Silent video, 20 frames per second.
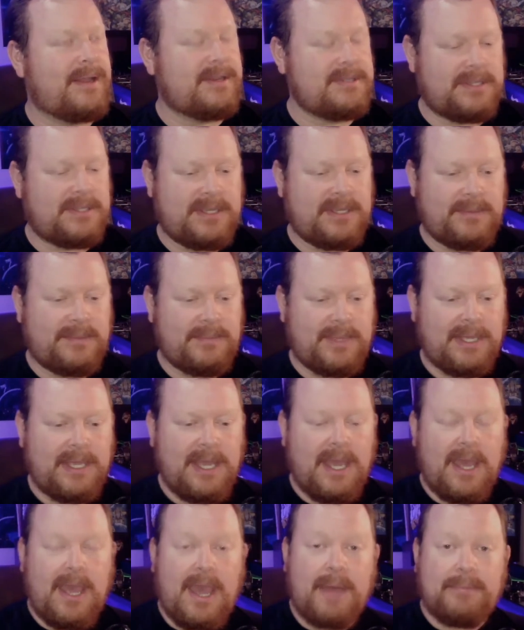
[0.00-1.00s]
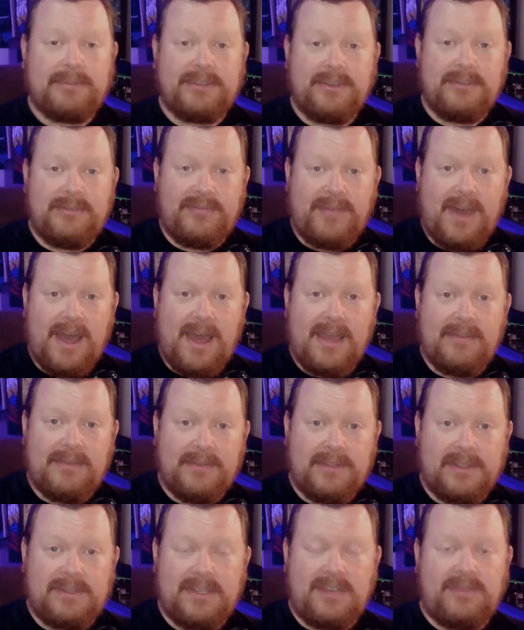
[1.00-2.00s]
actually did. But episode 5
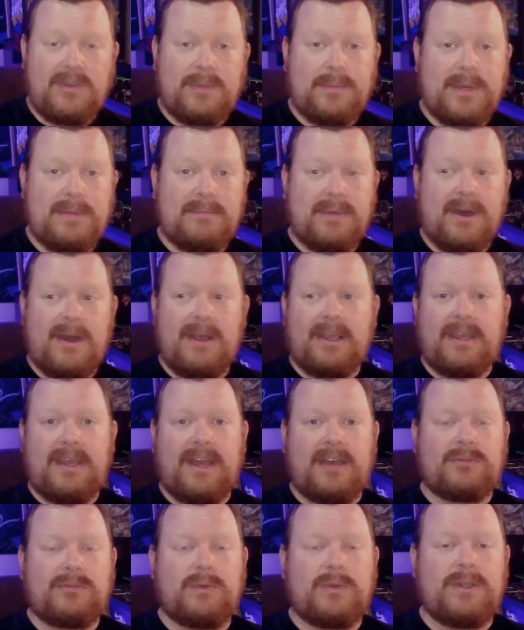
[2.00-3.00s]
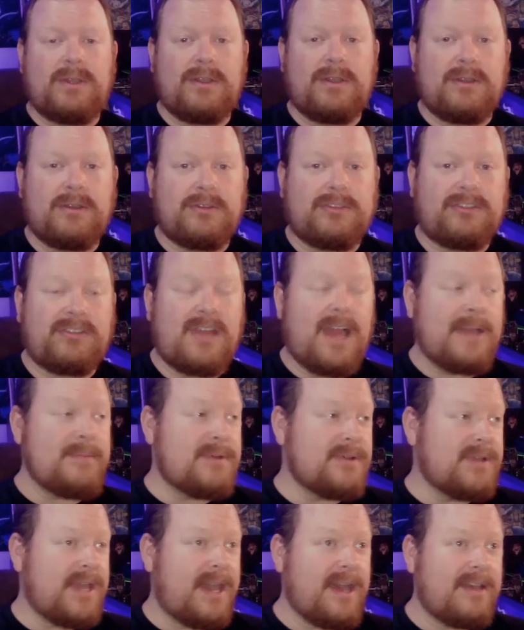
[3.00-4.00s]
of the TV Ben podcast, we are
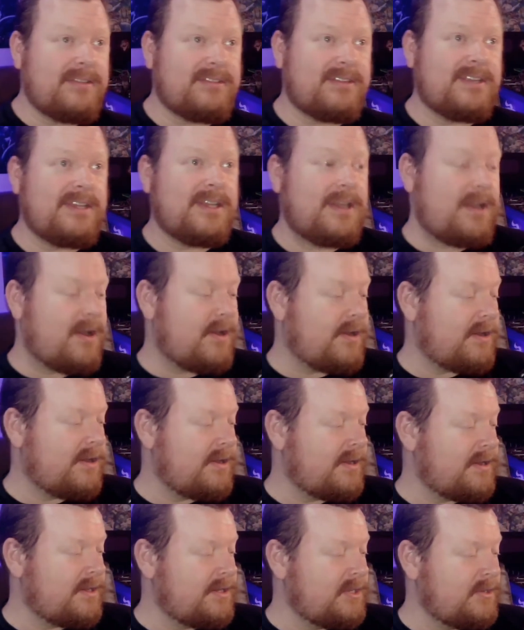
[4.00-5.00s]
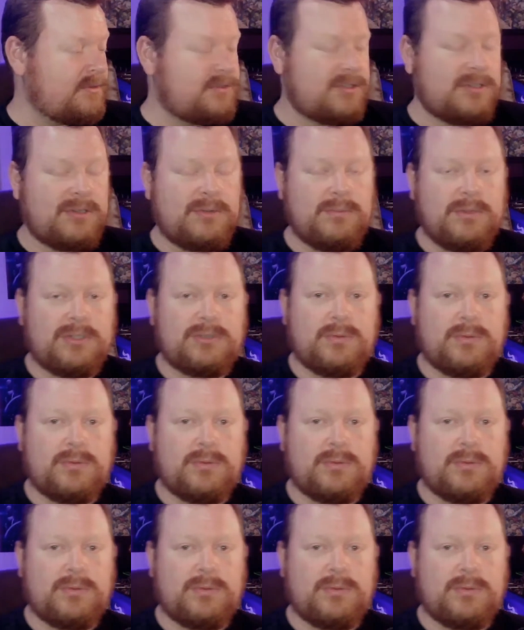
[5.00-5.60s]
simulcasting on YouTube, which we